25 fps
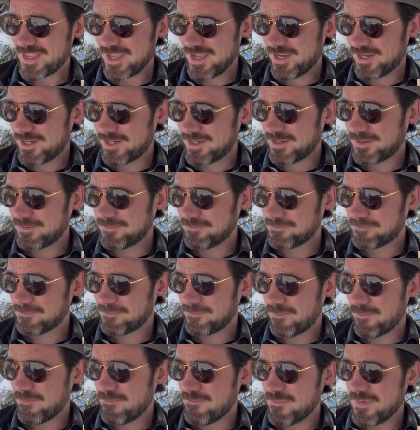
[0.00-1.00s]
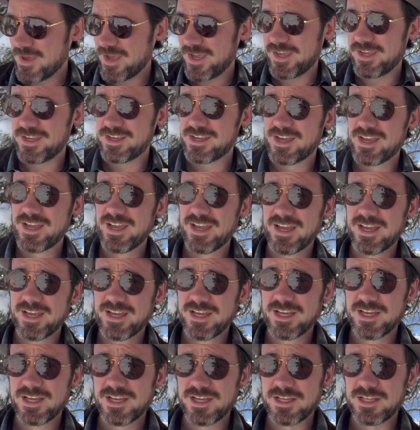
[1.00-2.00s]
Um, mais
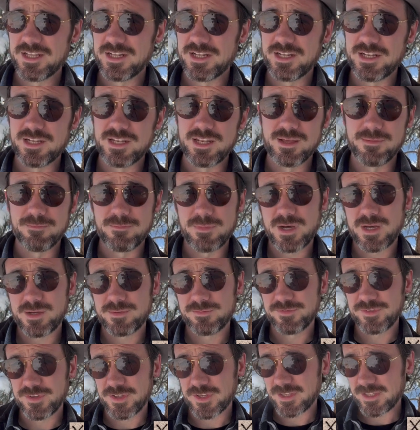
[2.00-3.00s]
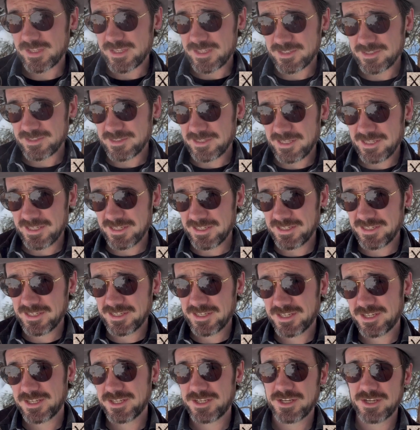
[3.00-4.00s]
le monde viril
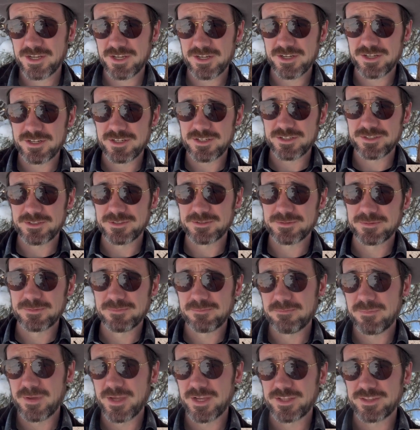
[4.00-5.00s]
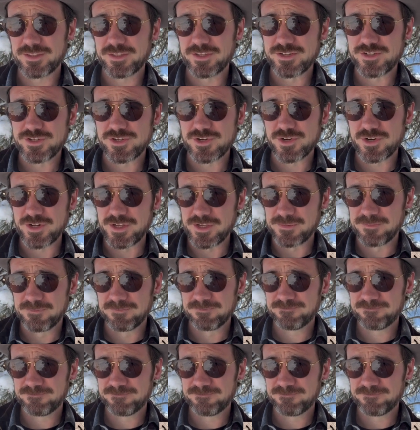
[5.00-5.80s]
uh, make the journey.